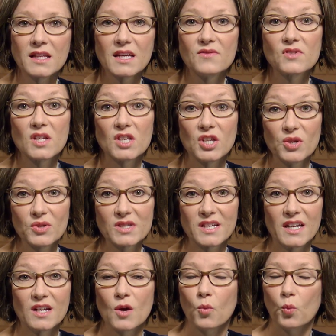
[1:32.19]
lives in
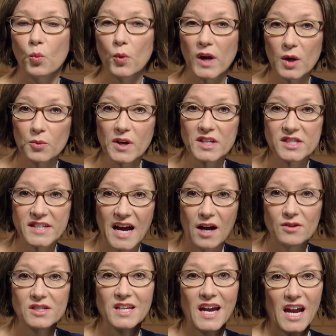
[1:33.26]
Houston, we reached
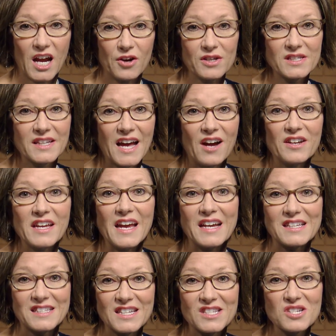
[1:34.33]
out to Harris County
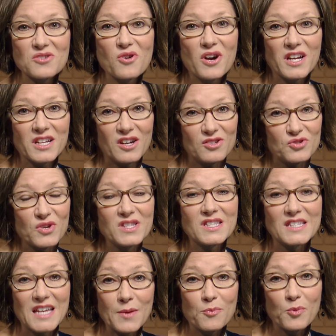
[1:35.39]
Extension horticulturist
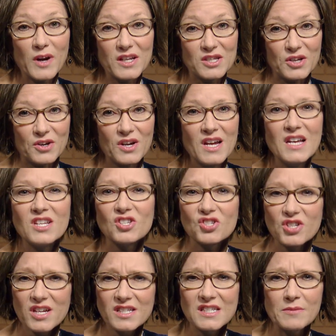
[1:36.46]
Skip Richter
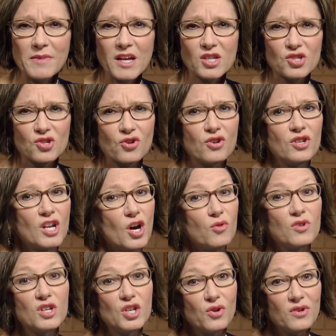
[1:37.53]
just to make sure no
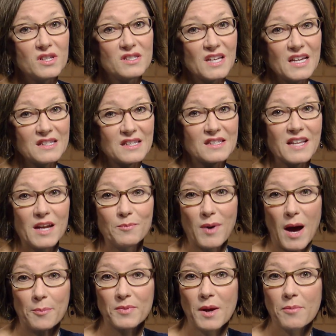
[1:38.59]
new diseases had
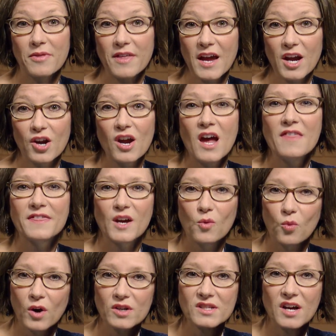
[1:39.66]
popped up there that
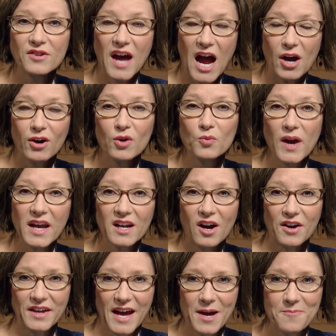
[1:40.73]
weren't on our radar
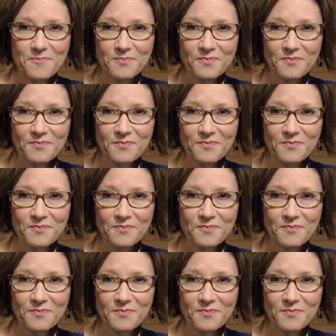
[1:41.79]
yet.